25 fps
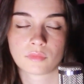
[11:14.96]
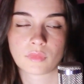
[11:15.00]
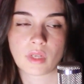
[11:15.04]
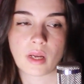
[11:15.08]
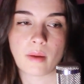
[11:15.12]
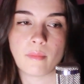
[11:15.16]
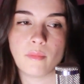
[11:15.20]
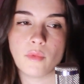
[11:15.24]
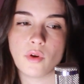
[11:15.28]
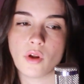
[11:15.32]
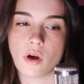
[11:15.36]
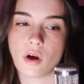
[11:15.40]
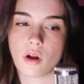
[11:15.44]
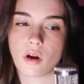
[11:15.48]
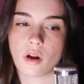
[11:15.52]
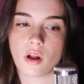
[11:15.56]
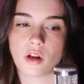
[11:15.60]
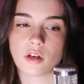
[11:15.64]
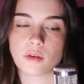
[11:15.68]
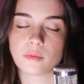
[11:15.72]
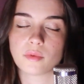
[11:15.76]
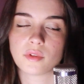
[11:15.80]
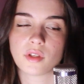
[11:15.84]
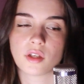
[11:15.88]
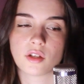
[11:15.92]
I'm not
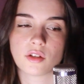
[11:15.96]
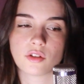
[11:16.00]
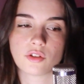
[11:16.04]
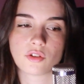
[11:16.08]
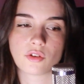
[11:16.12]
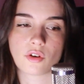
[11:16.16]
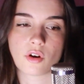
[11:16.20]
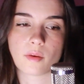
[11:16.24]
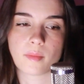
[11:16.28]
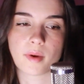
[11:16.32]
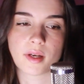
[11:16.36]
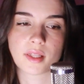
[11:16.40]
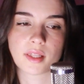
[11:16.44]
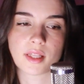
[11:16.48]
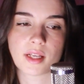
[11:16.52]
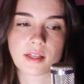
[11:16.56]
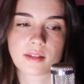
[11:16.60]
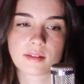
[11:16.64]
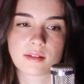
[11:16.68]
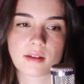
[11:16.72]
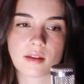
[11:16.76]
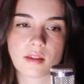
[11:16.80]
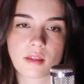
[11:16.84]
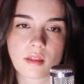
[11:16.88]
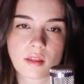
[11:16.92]
100% sure about that
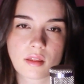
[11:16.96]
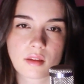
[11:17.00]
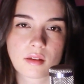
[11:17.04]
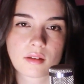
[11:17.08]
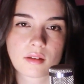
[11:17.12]
synth.